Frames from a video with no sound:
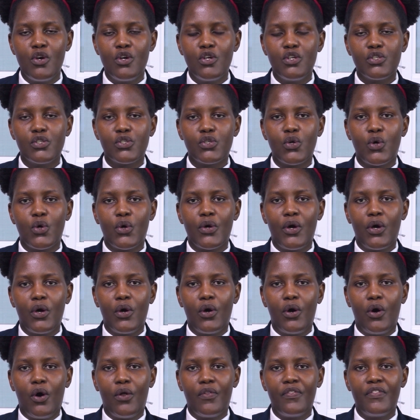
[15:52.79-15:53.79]
So
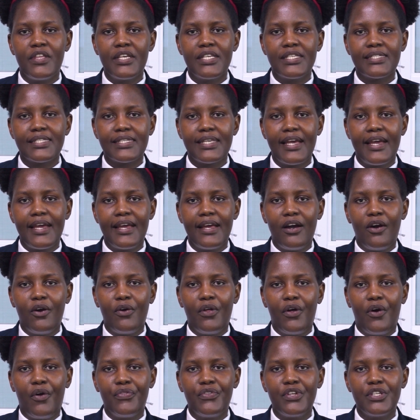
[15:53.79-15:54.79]
on this
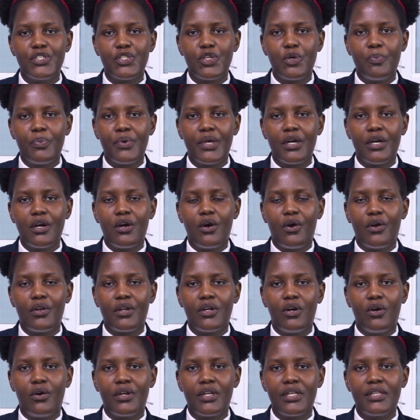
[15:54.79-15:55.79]
topic,
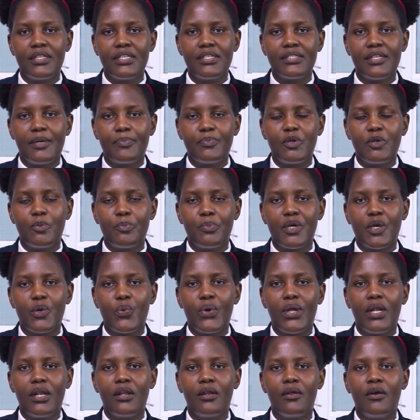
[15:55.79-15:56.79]
or in this subtopic,
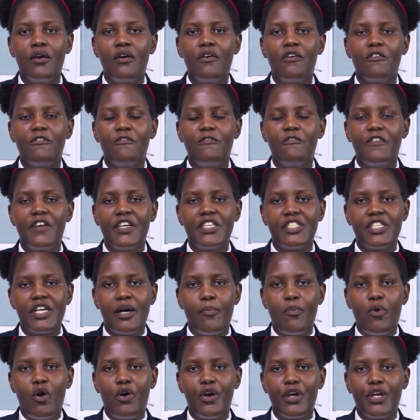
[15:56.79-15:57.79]
we'll venture
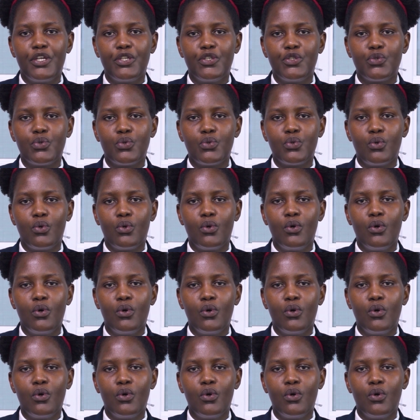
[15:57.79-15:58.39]
more into